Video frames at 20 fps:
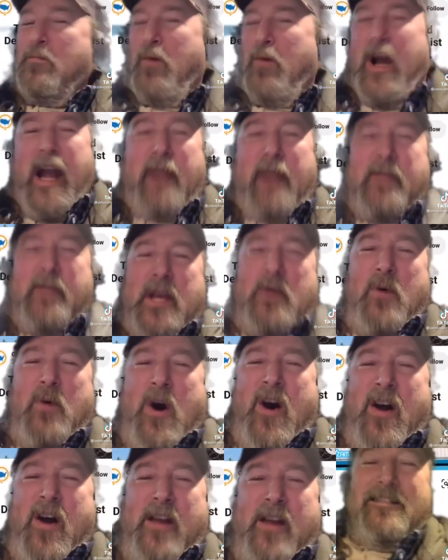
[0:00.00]
whatever you
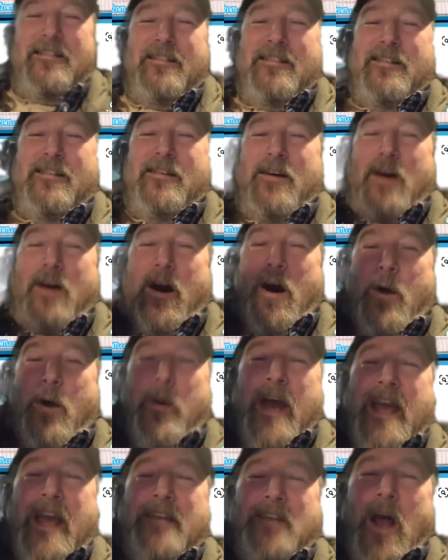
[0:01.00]
want.
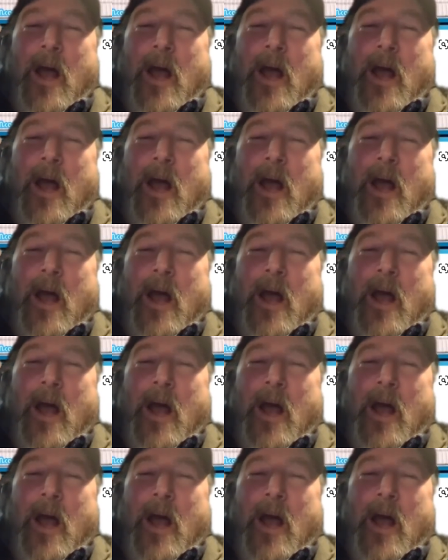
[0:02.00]
Always